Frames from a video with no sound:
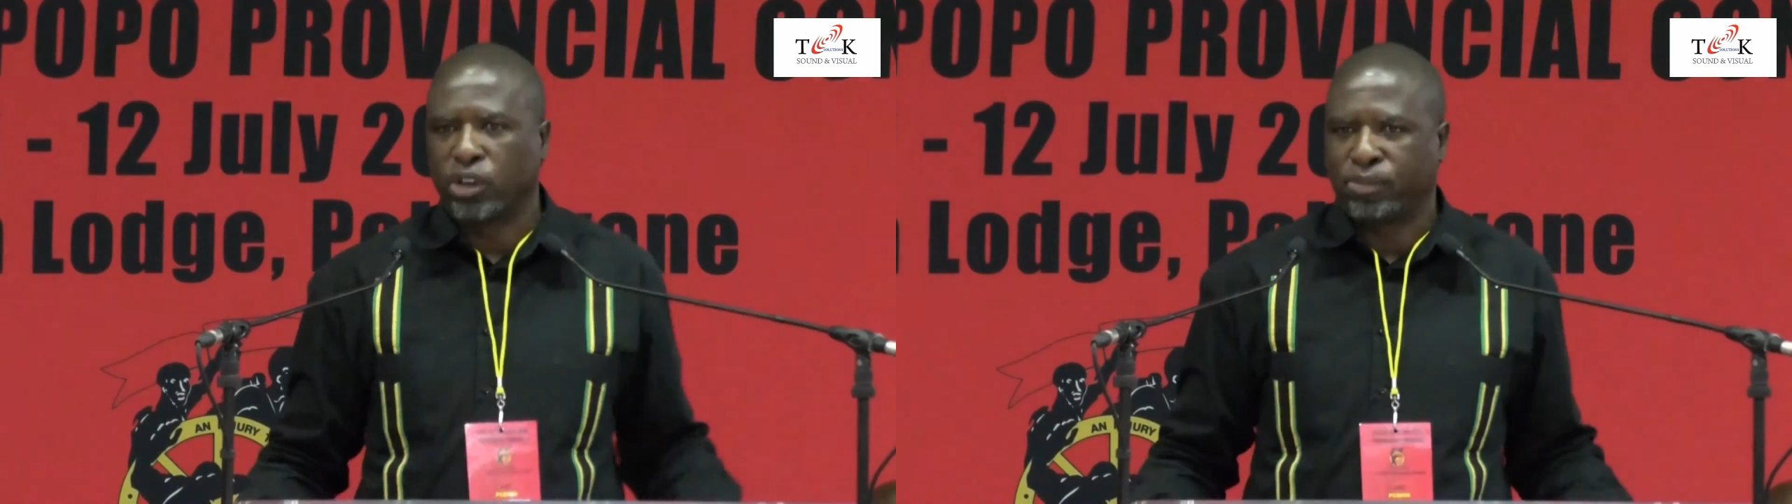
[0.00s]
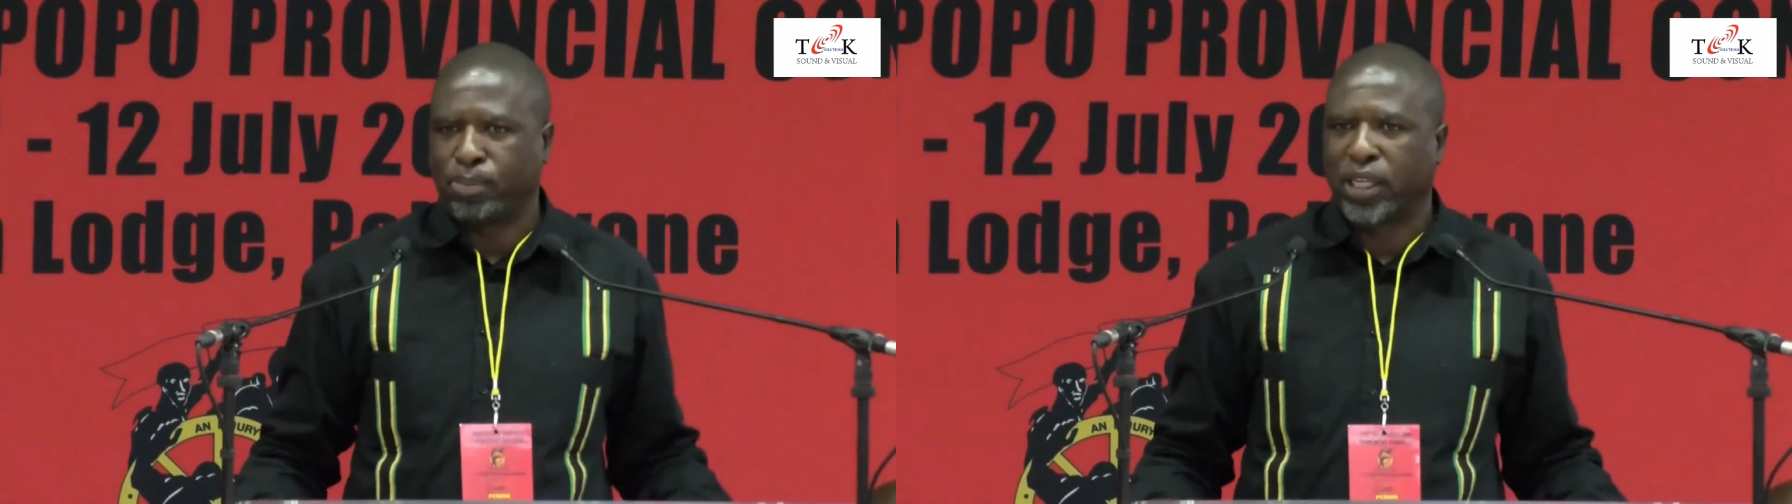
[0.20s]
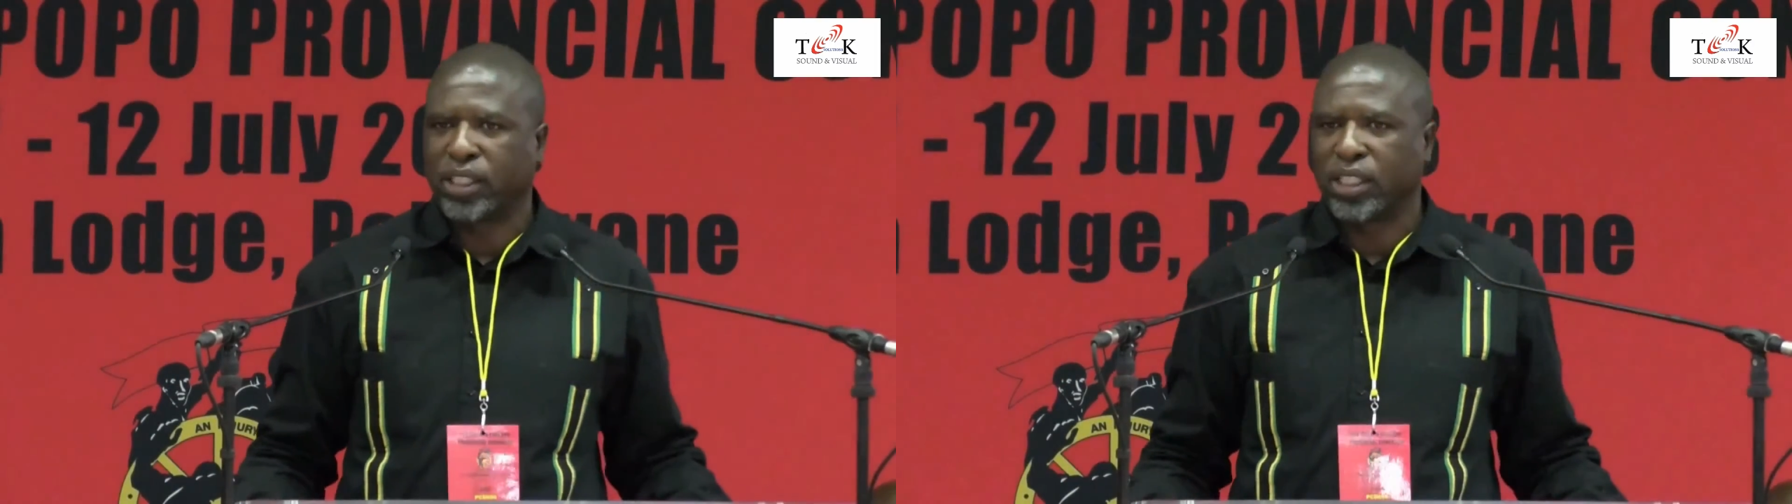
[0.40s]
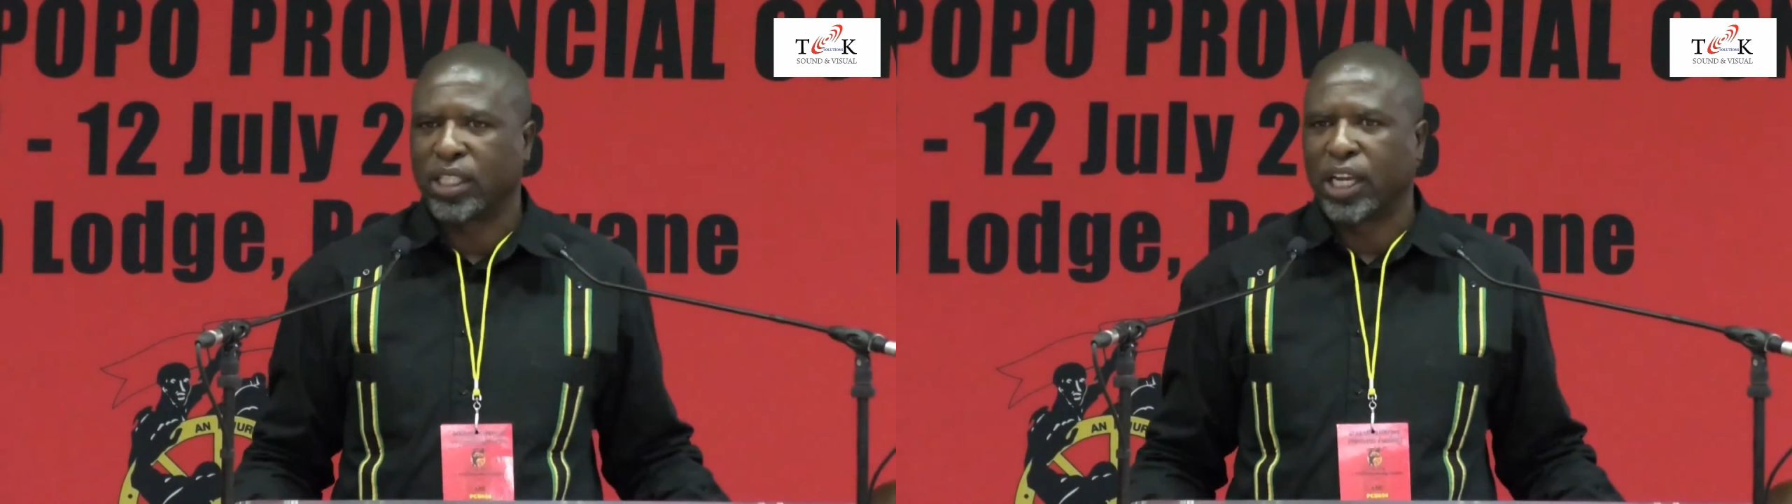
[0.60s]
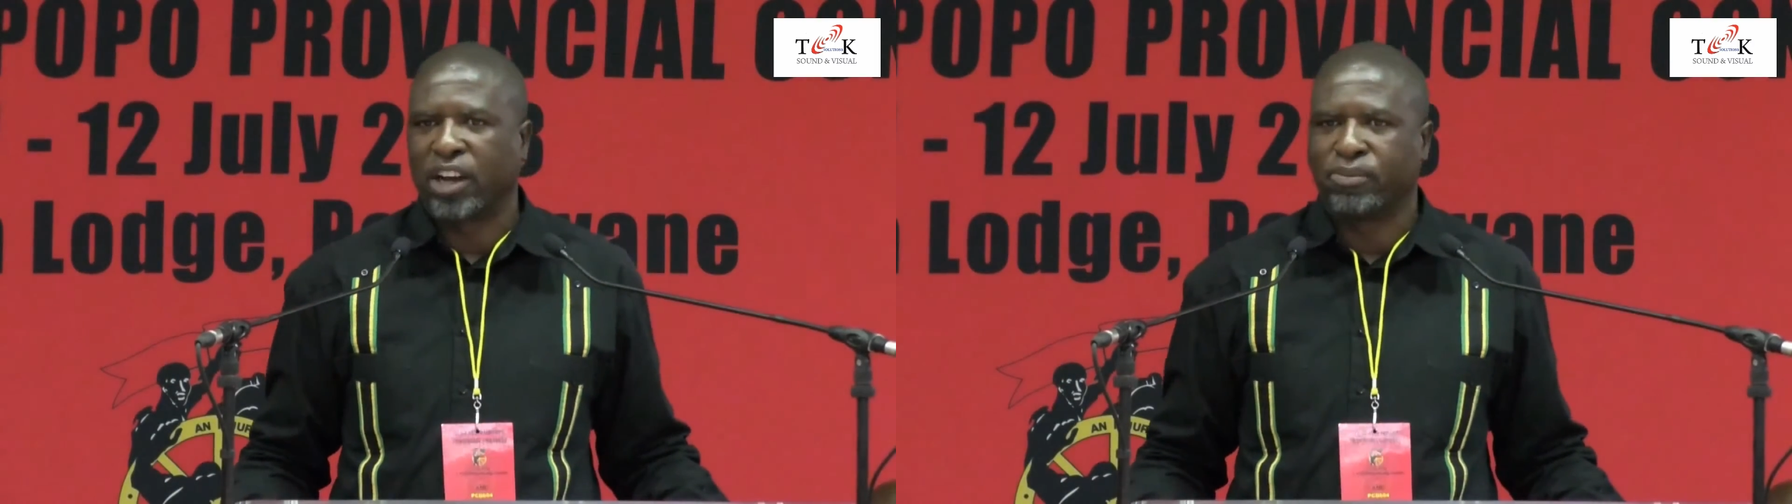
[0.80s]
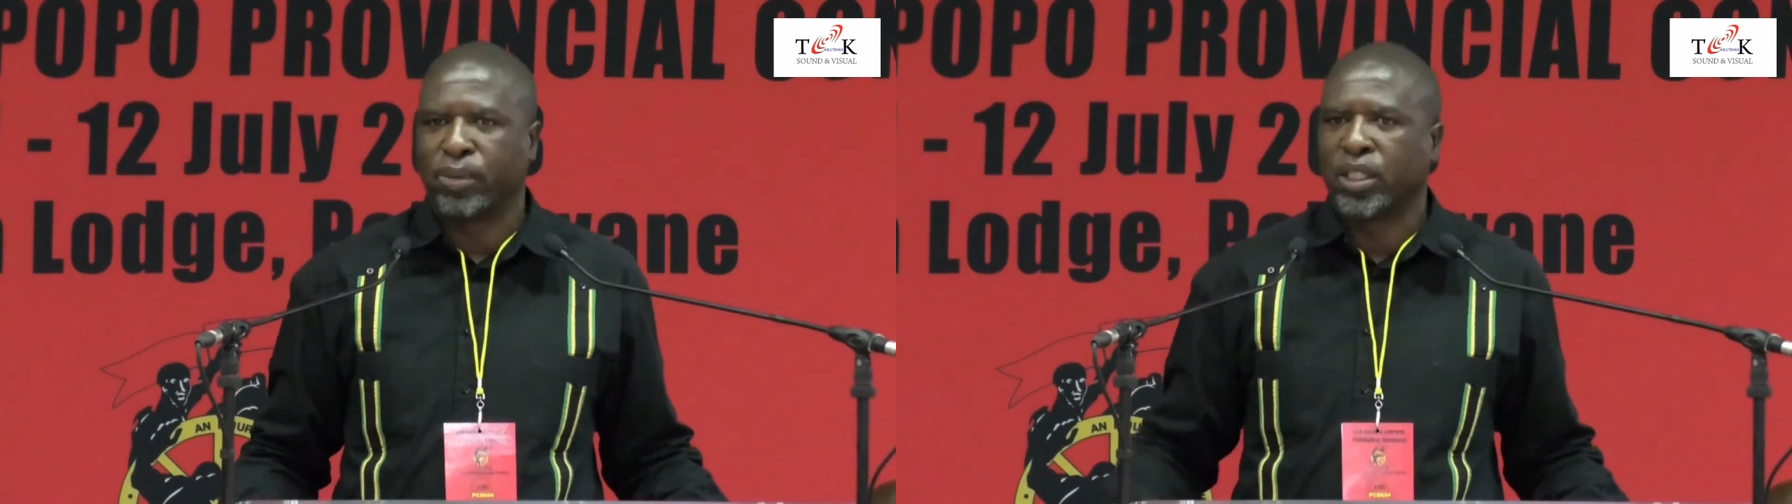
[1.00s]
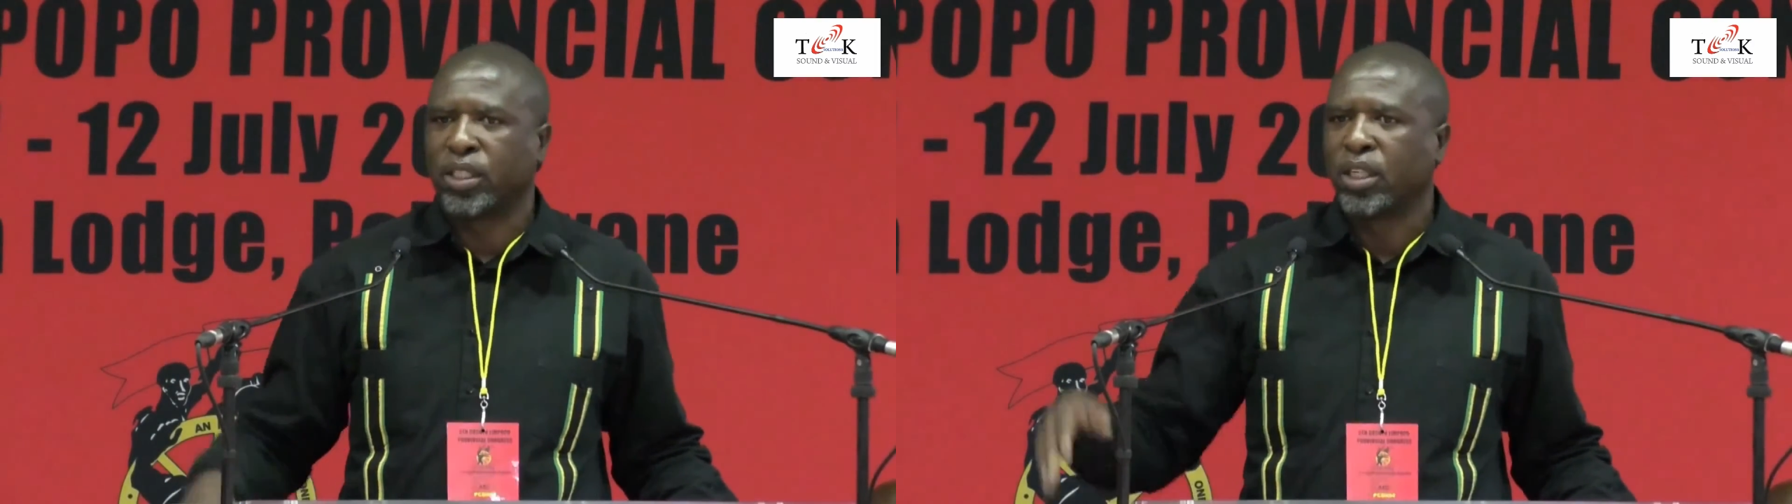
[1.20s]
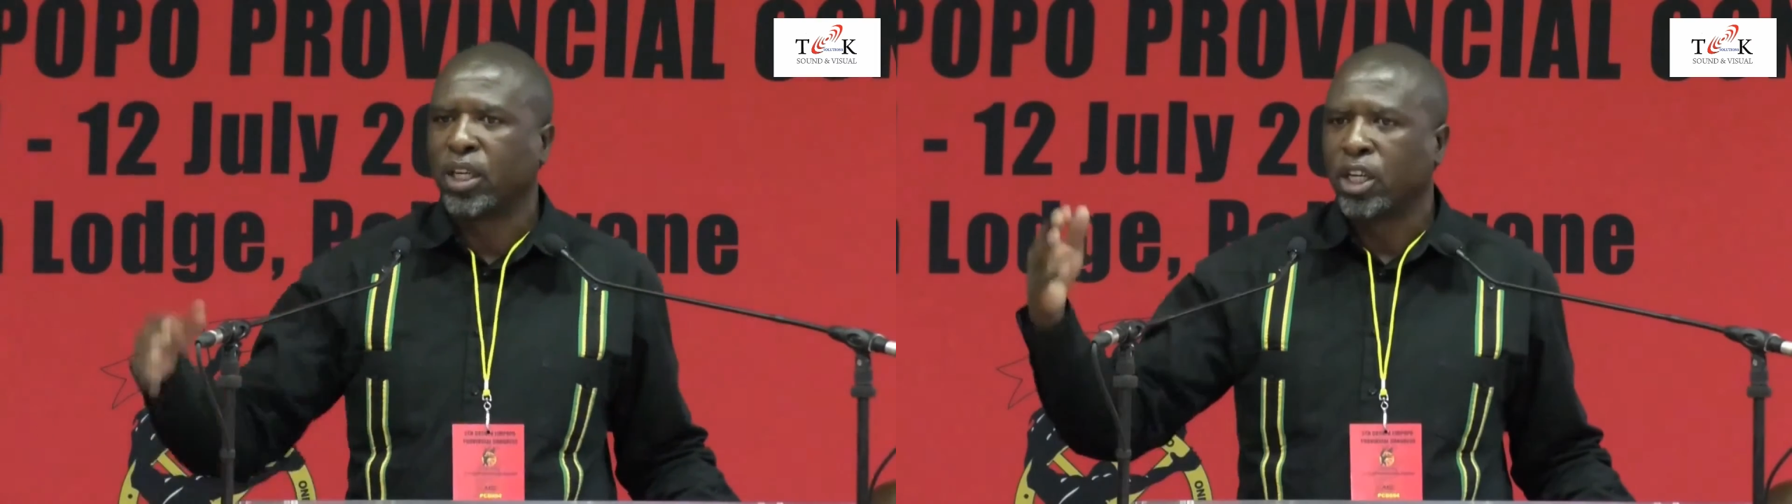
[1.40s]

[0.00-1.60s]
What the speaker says: we have passed in government,